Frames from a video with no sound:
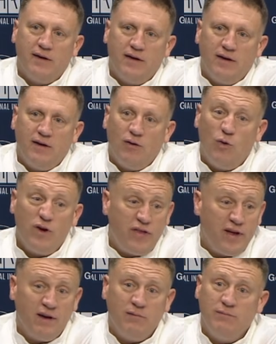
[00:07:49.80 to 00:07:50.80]
With
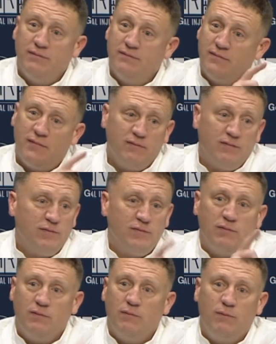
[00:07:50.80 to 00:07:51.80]
him,
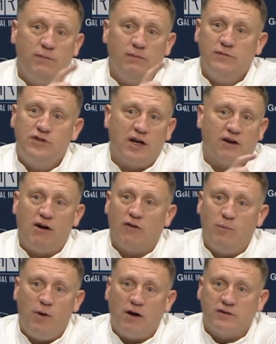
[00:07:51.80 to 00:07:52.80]
check all the
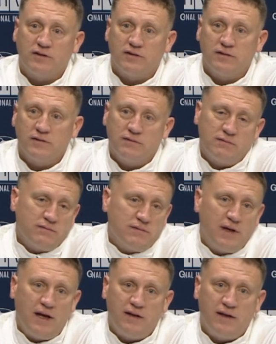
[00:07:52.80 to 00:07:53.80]
boxes. And
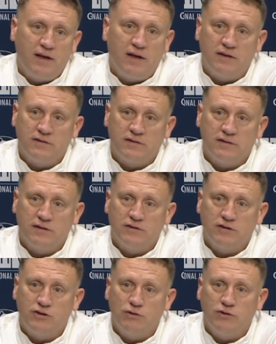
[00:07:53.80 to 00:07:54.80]
he's the
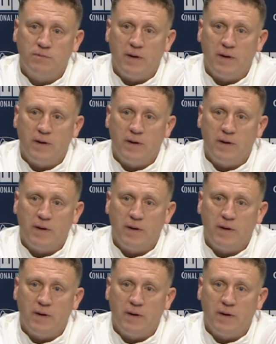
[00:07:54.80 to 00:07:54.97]
juice maker.